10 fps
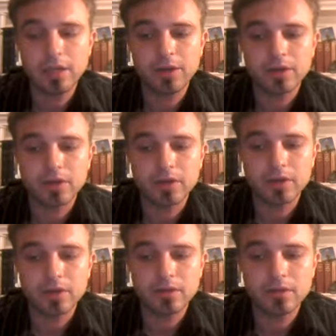It was
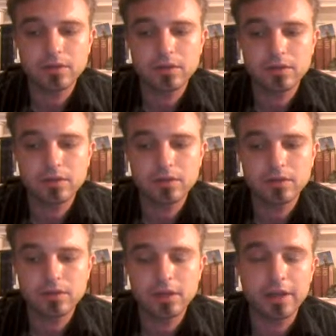a
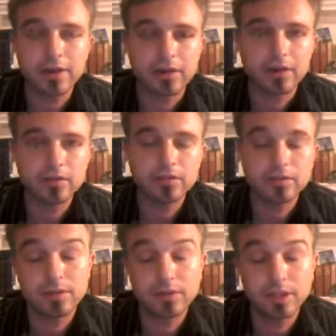
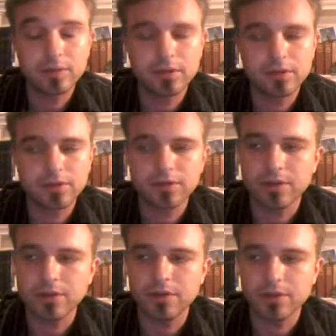email to
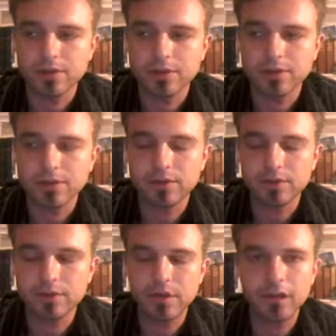the Hoover
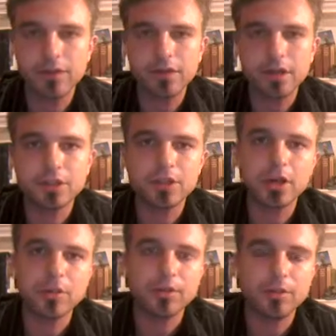Institution, and I thought I'd
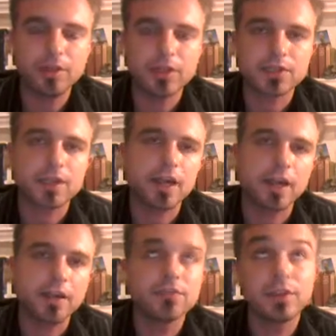share it with you because it
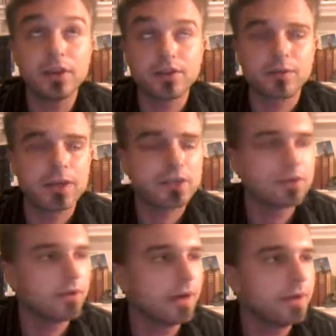kind of tells my
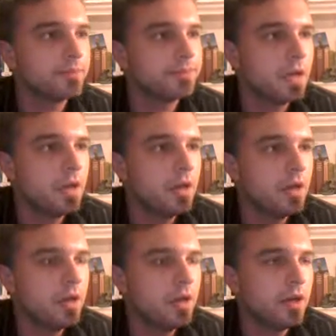story.
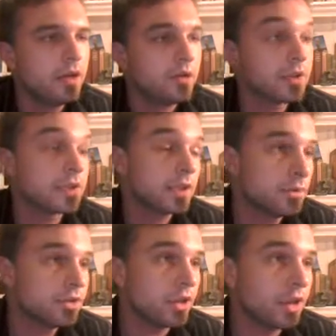The
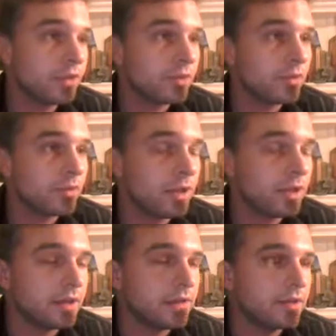subject
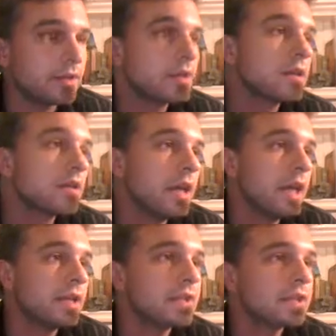reads,
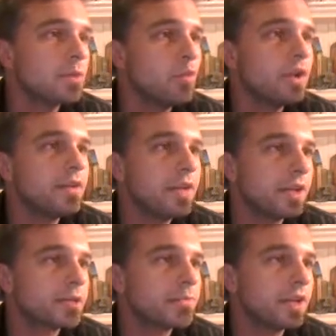"A somewhat
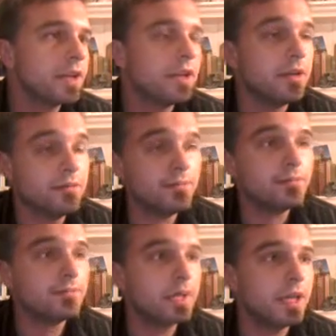desperate
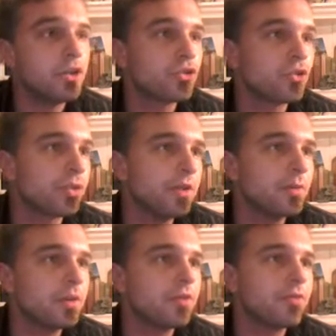in
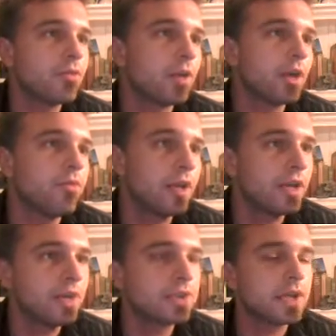treatment for
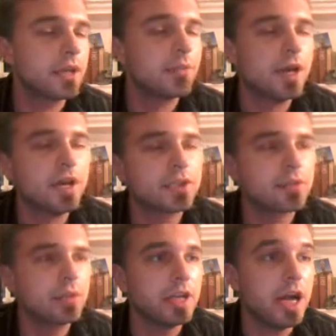advice and
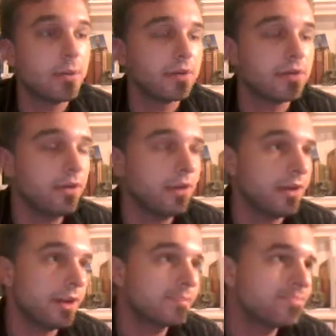possibly
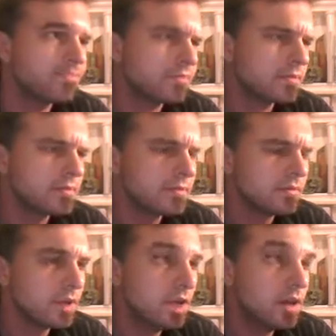opportunity."
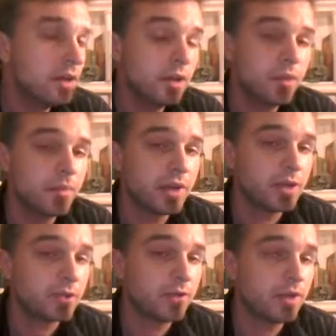
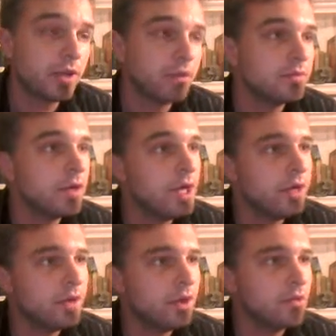Begins with a note.
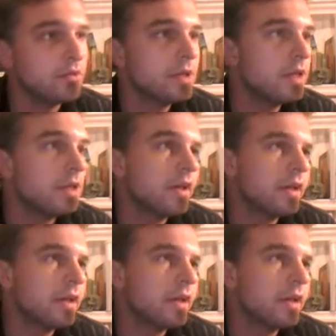Note: